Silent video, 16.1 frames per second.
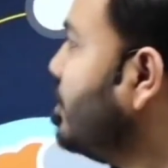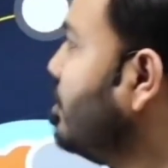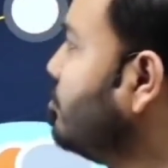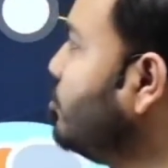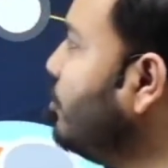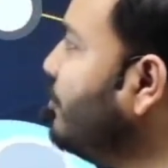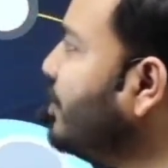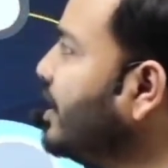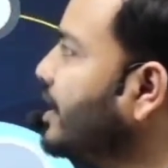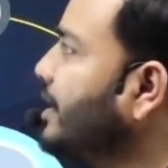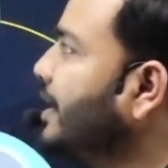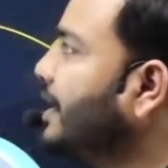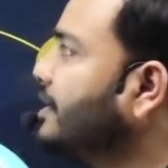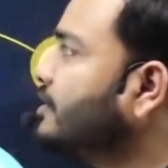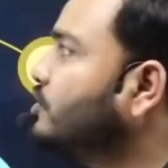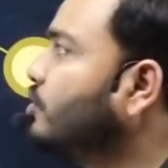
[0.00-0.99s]
Moving
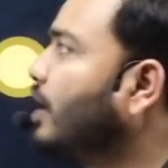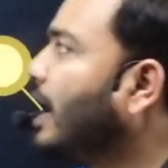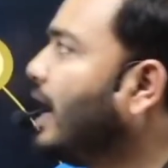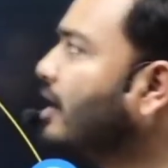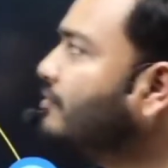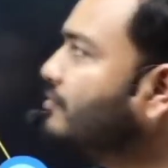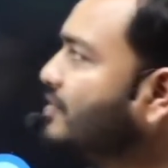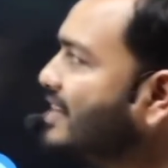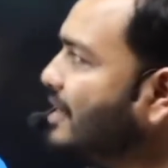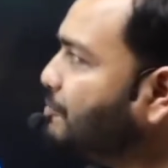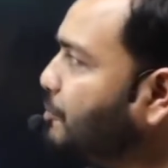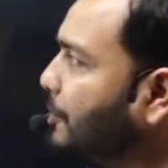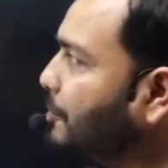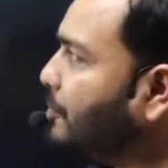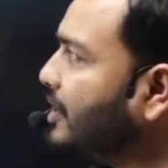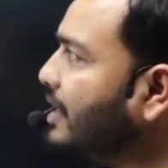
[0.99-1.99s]
ahead, you have
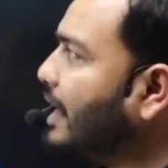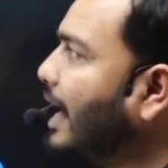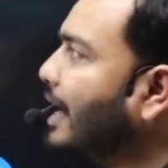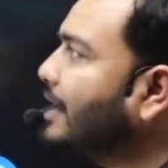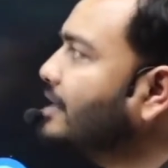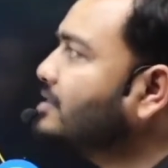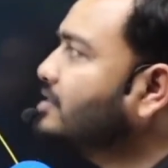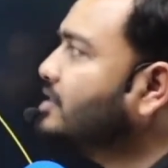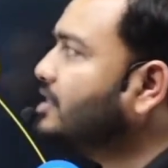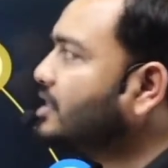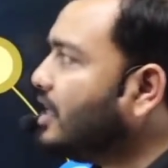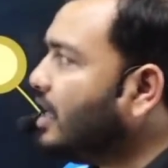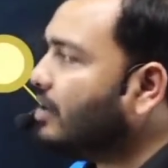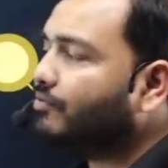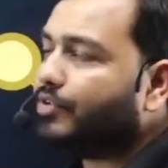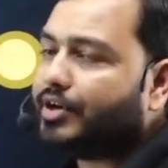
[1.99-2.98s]
DPP and its
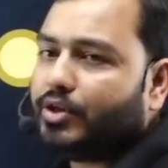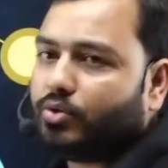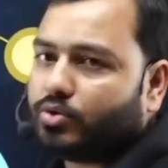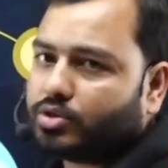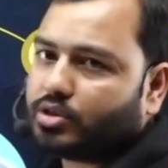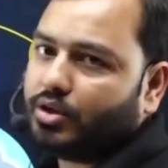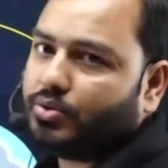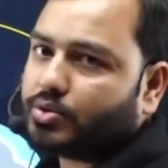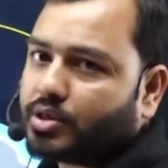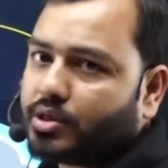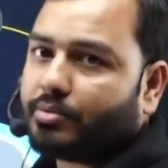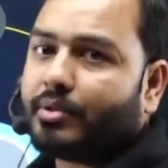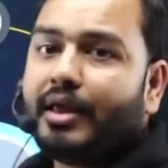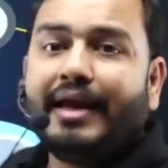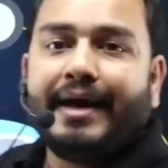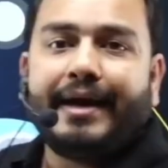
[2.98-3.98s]
detailed video solution.
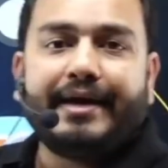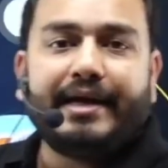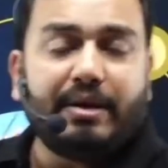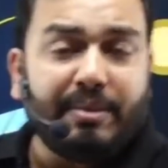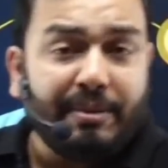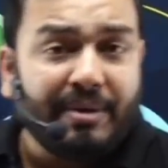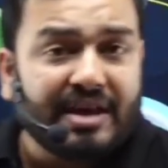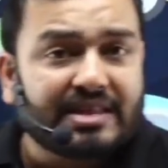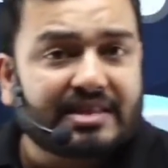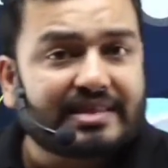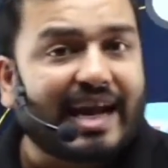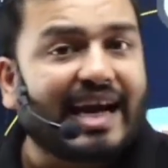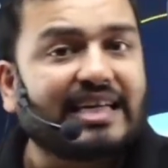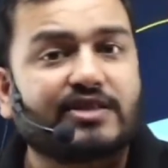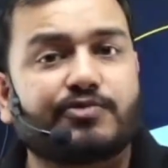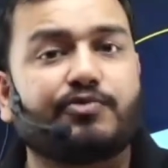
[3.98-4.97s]
DPP
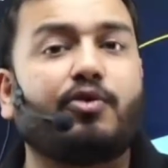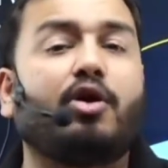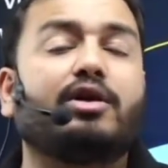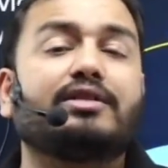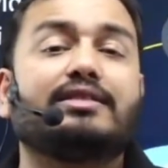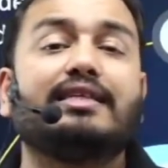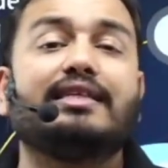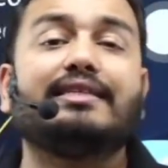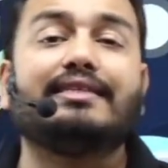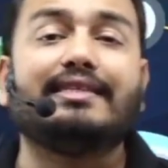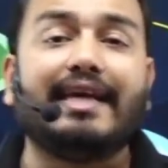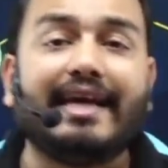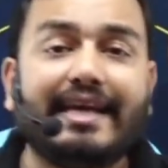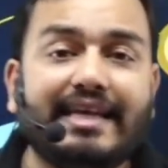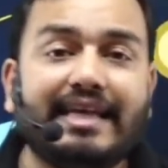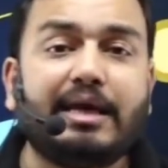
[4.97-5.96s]
stands for the
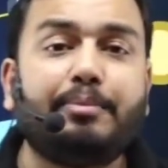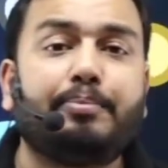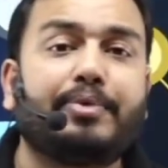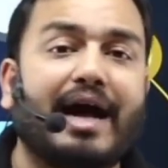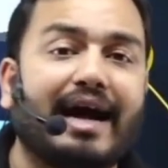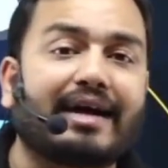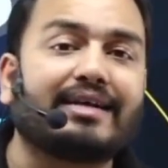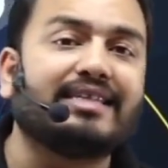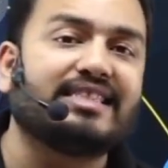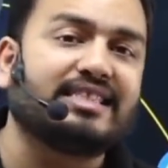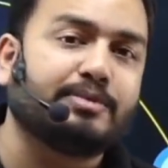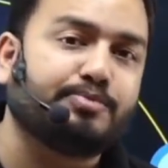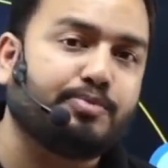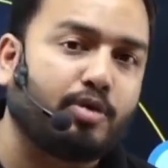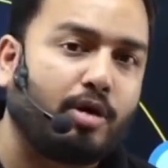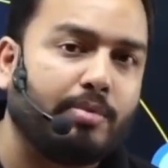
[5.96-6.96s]
daily practice
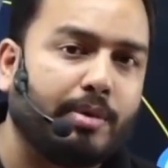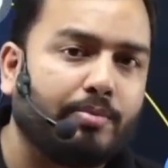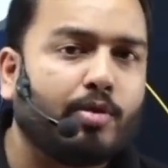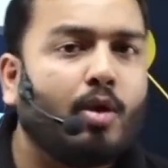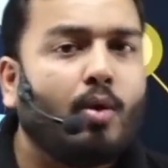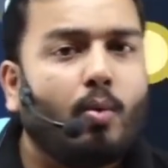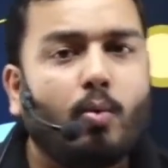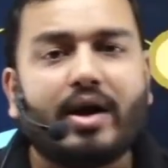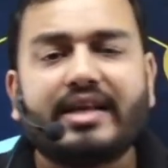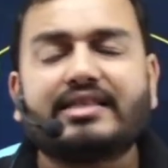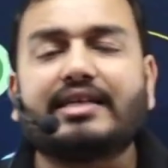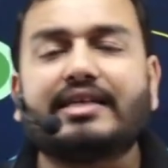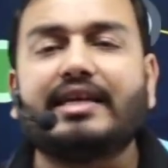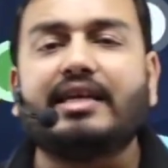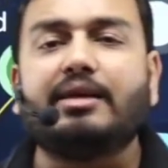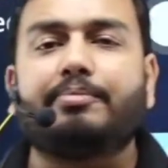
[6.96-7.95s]
problem. What is a
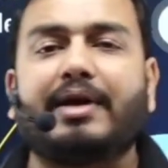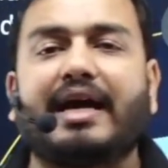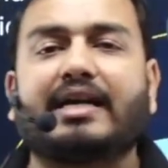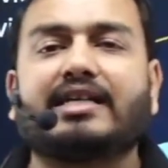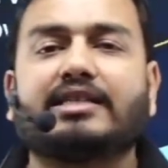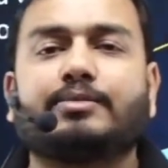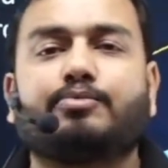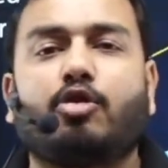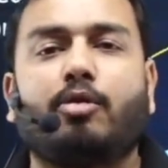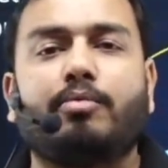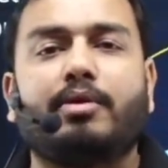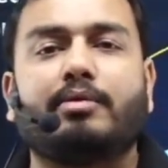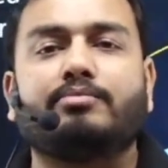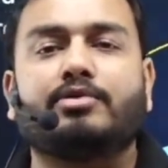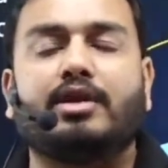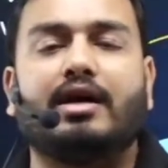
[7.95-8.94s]
daily practice
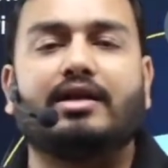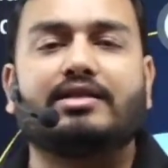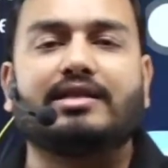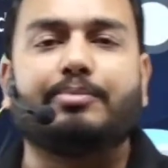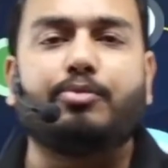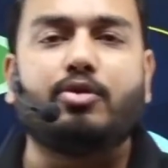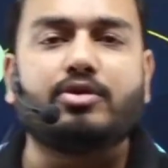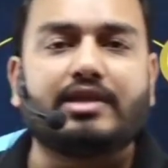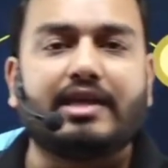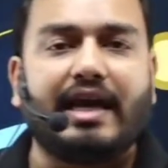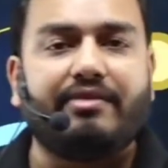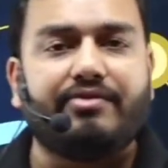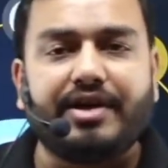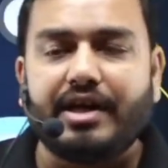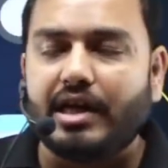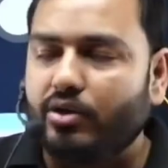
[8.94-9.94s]
problem? Suppose
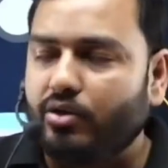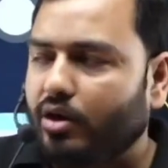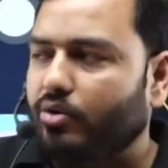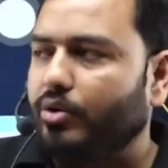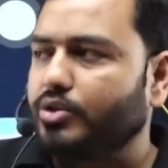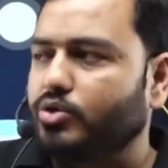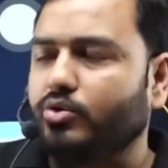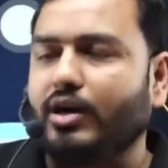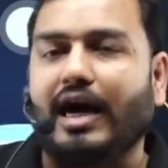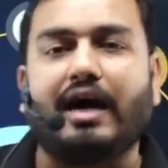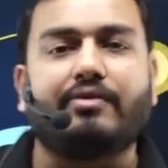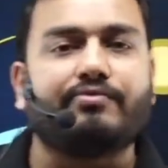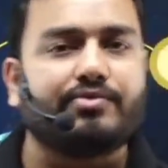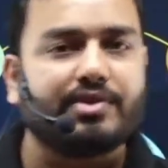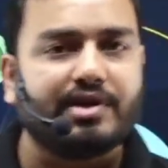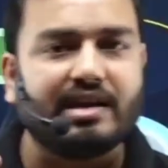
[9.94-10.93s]
every day you are going to have
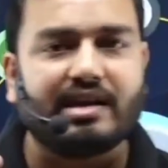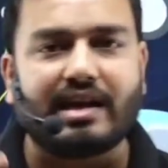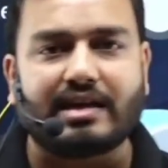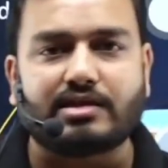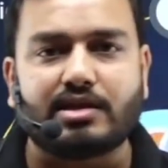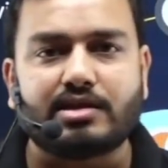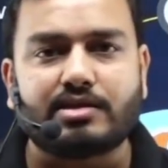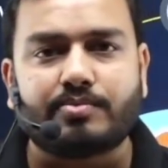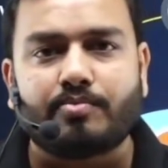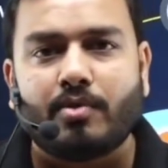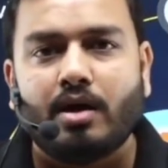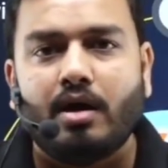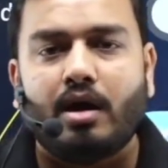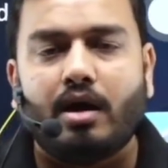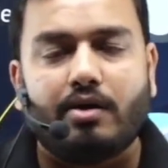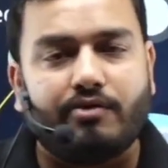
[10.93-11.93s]
3 classes,
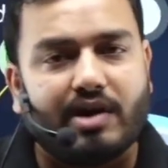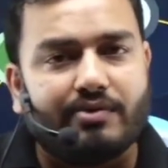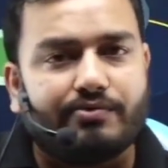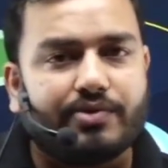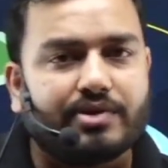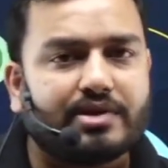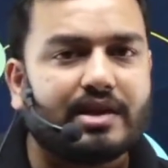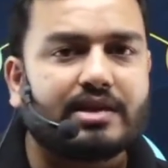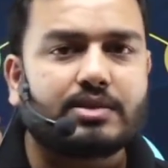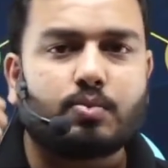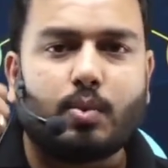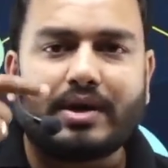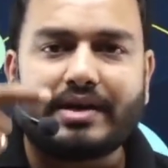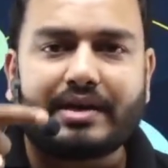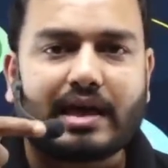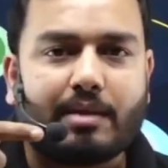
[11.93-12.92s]
one physics,
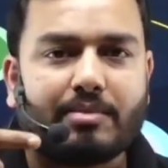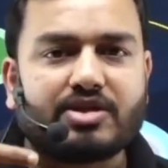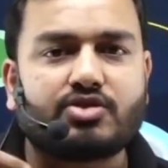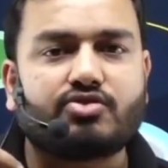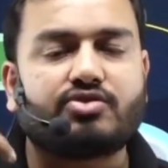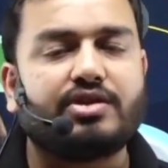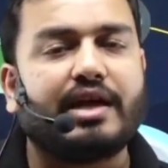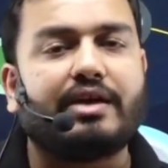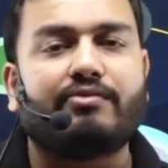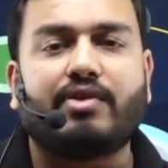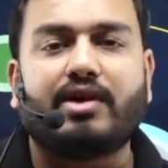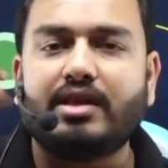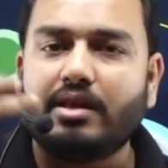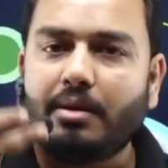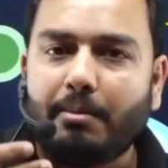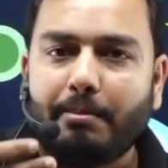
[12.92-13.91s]
one chemistry, and
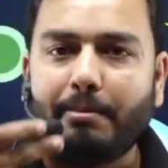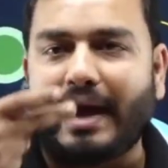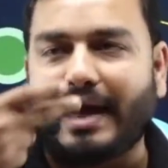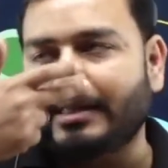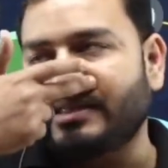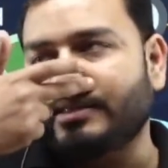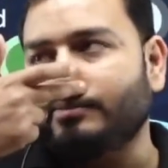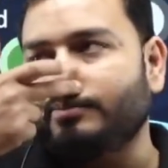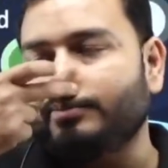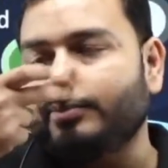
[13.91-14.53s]
one maths.